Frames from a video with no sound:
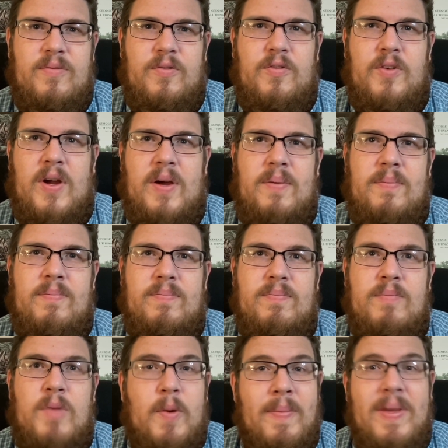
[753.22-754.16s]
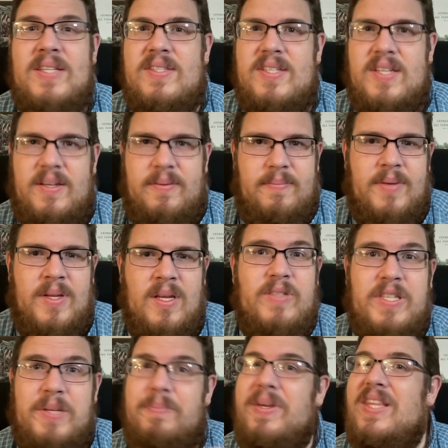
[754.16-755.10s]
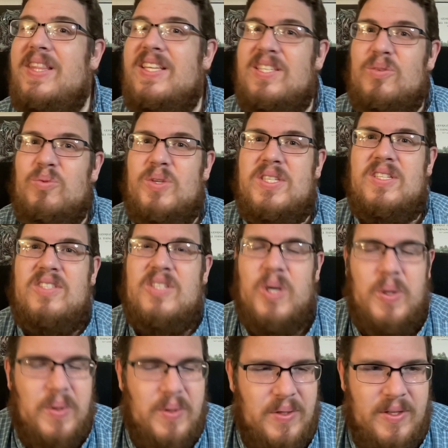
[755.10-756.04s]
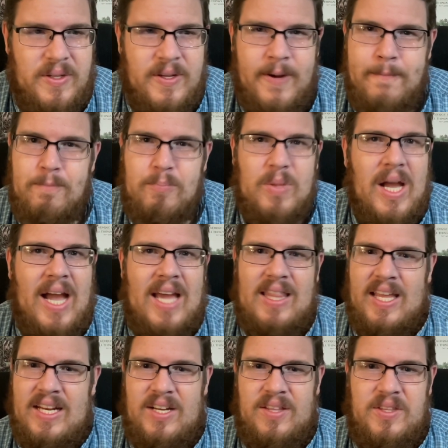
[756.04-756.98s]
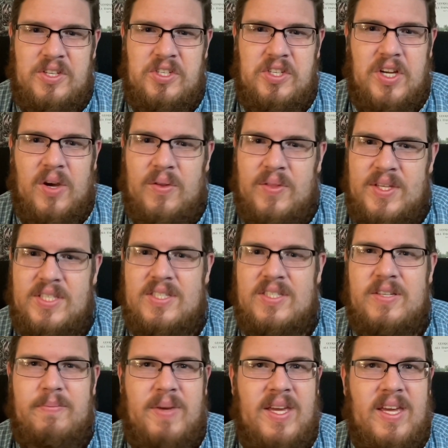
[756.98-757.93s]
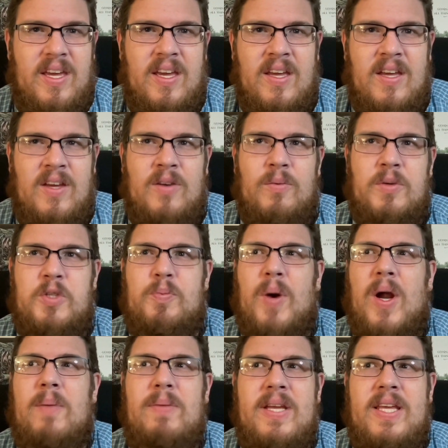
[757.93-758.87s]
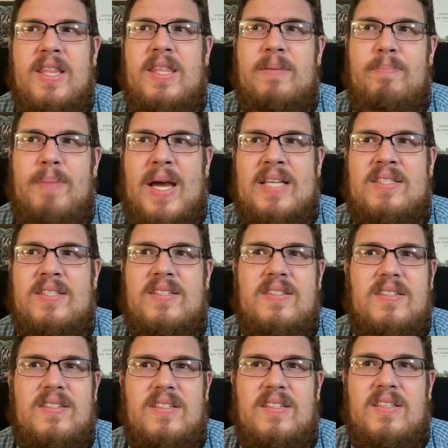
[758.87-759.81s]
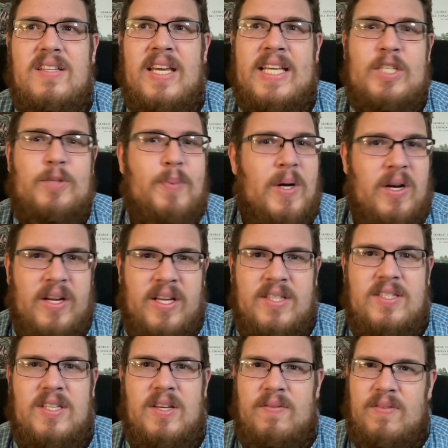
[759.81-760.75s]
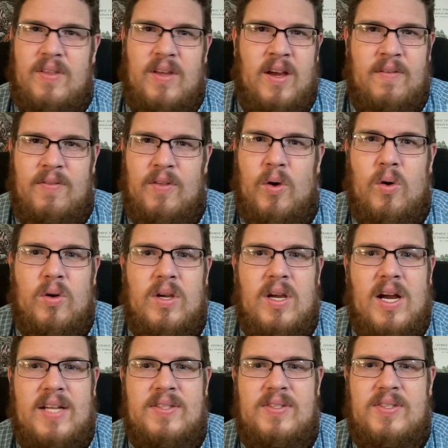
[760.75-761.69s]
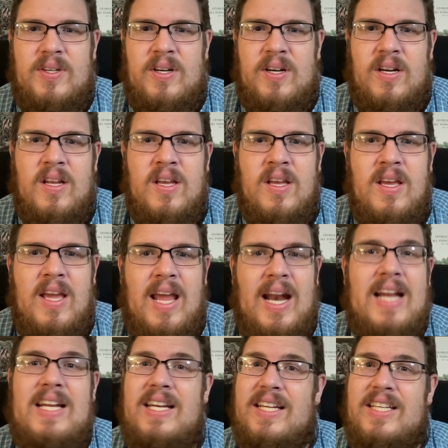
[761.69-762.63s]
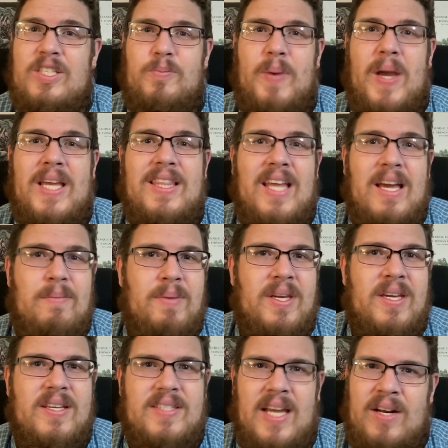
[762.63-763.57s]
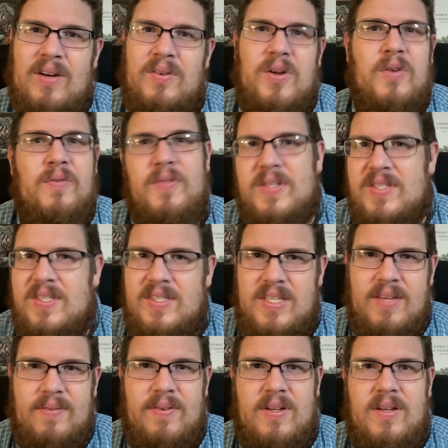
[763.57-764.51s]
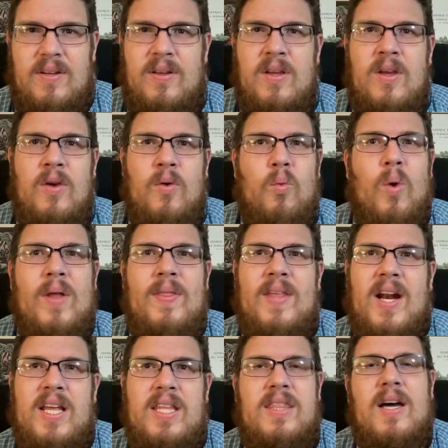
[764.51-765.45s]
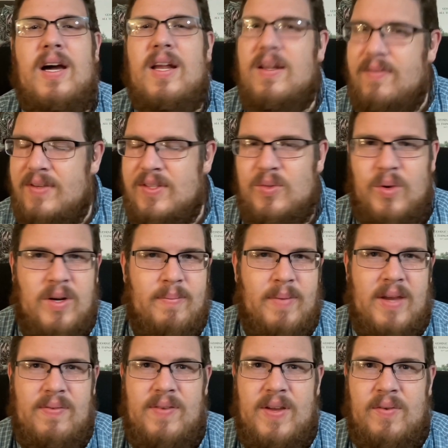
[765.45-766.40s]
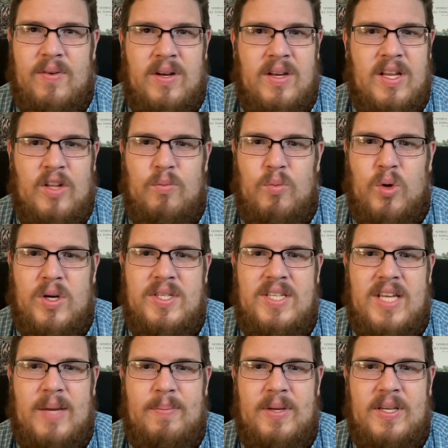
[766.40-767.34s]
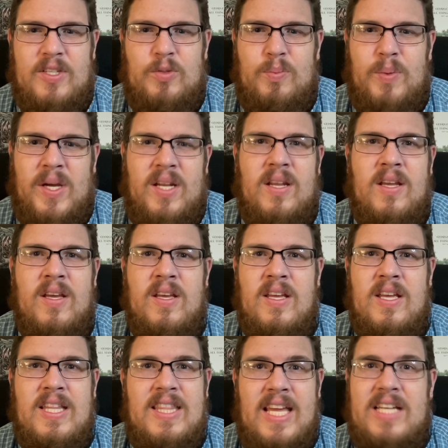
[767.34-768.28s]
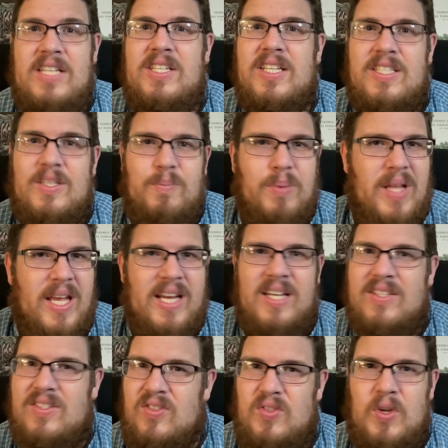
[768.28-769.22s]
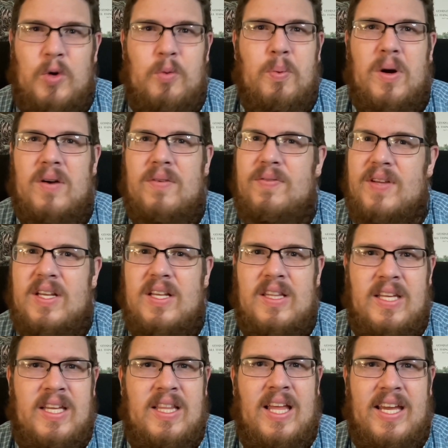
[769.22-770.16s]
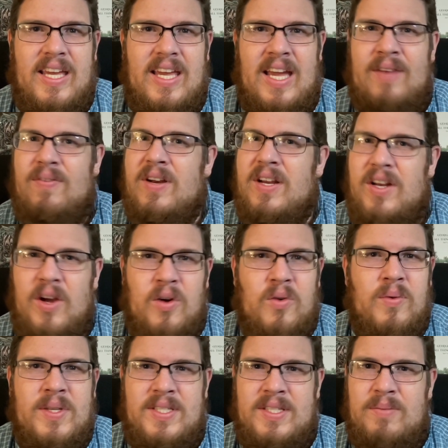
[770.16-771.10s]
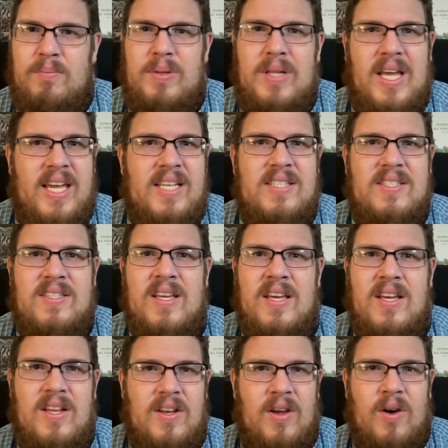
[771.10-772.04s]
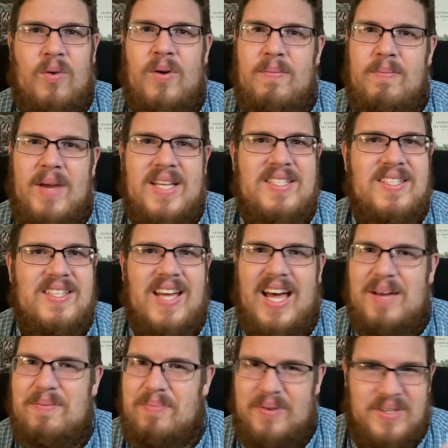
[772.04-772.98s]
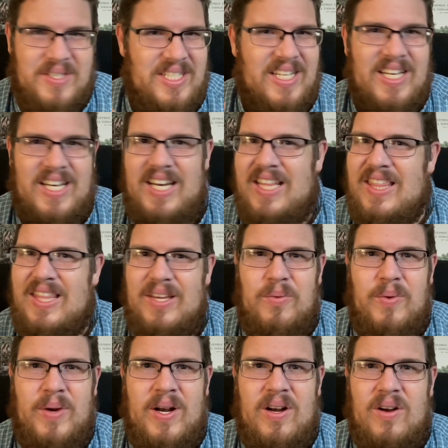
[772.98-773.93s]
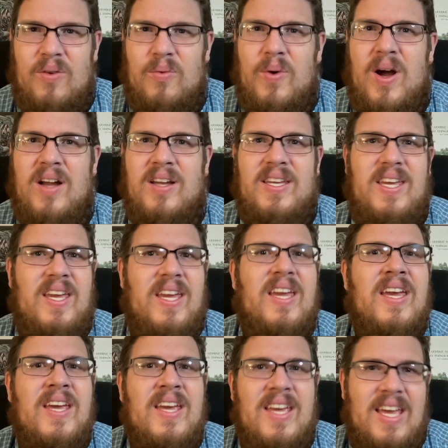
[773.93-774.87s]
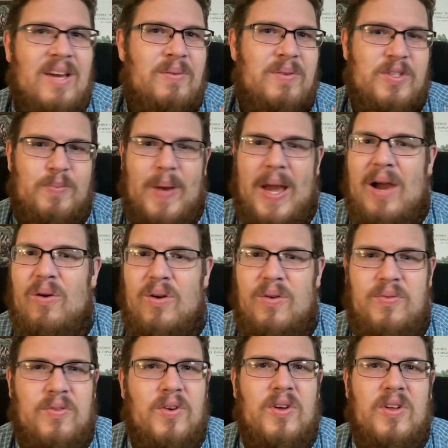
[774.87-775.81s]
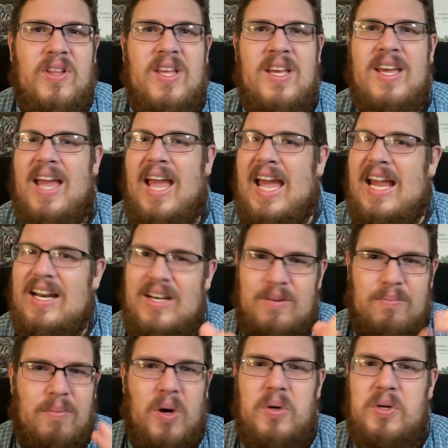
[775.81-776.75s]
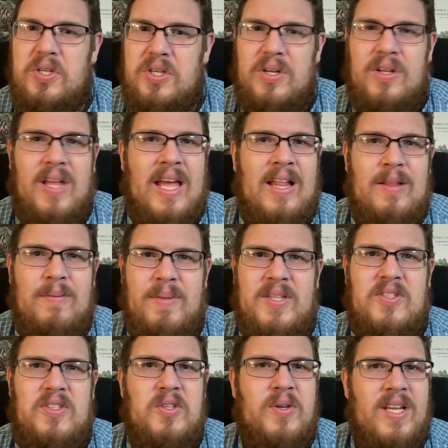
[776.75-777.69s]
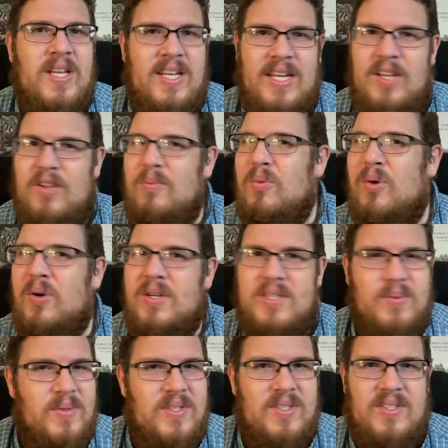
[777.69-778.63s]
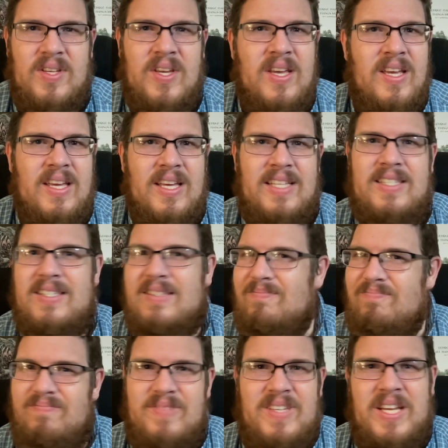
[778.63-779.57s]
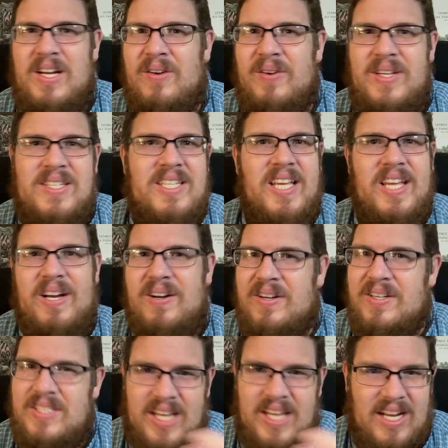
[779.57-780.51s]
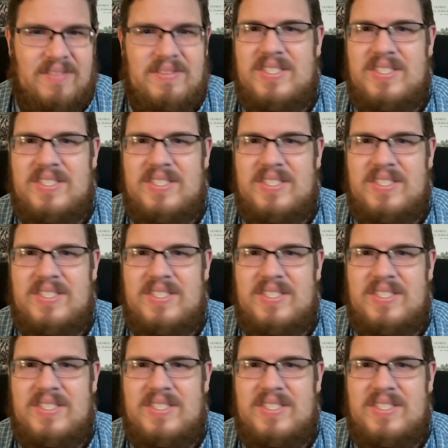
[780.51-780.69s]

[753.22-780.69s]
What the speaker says: Momentum. To me, this was a total highlight of the show. This, to me, was probably the best experience of the whole concert, and I didn't expect that, because I don't know if this is even one that I thought of as one of my favorite Neal Morse epics, but they just played it so perfectly. Like, every note was in place, no one messed up or did anything weird or wonky. It was powerful, had an emotional element to it. Neal Morse was in tears, kind of